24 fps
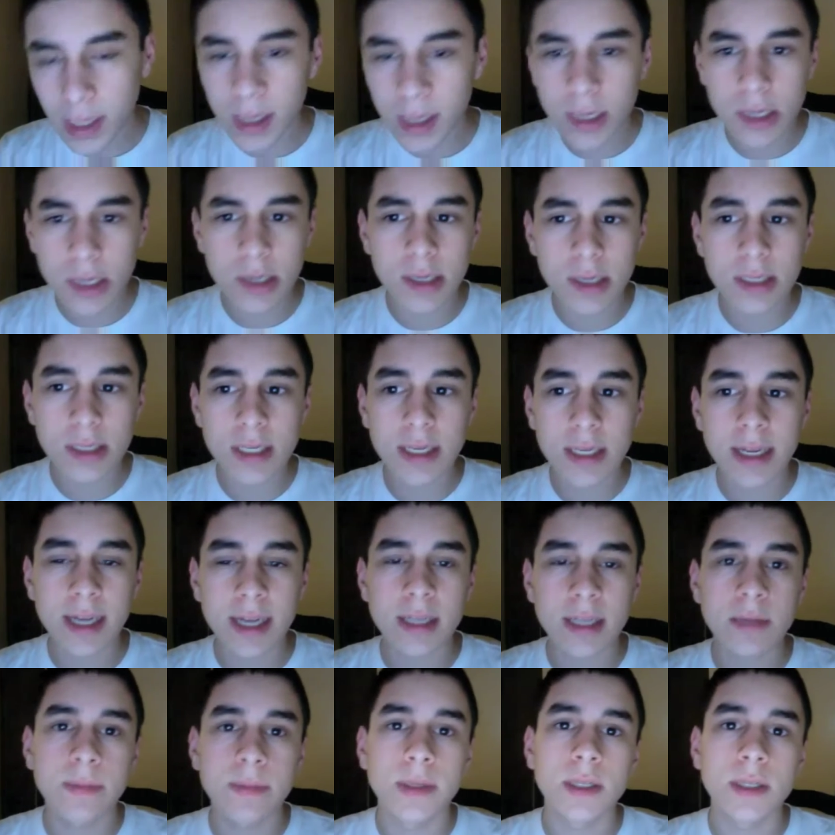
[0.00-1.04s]
It's just a
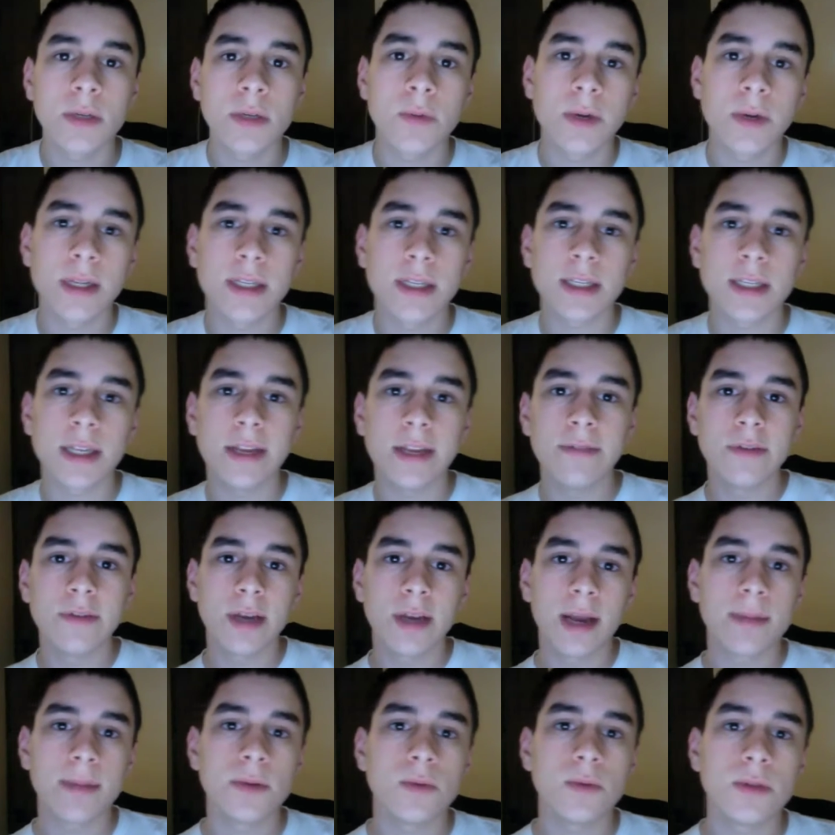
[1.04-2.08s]
testament to what Steve
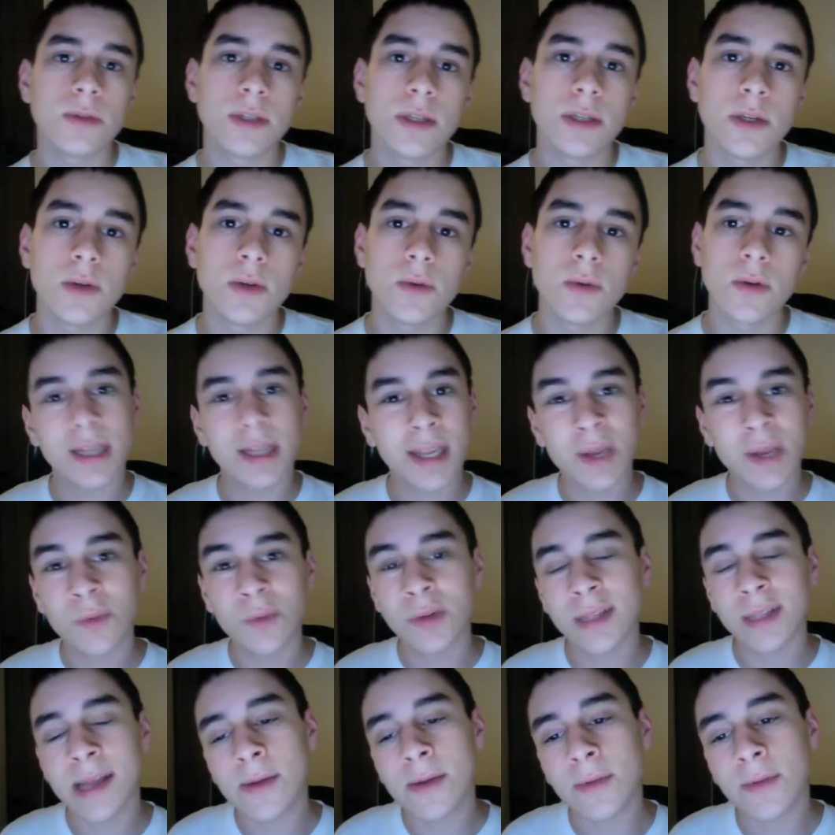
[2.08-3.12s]
Jobs will do. He
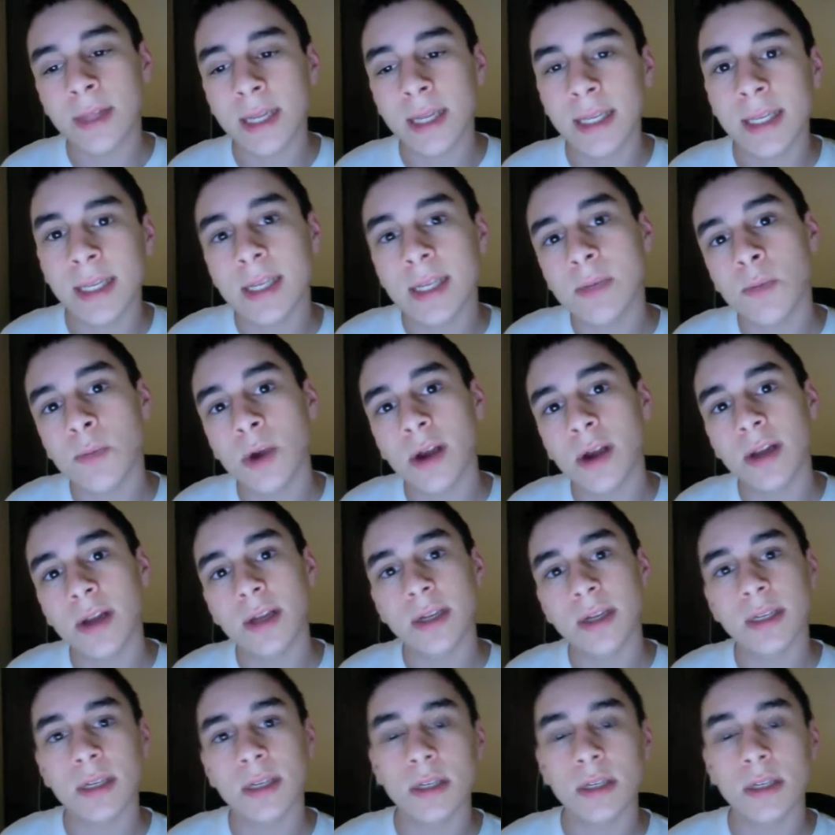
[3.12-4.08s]
will not release his products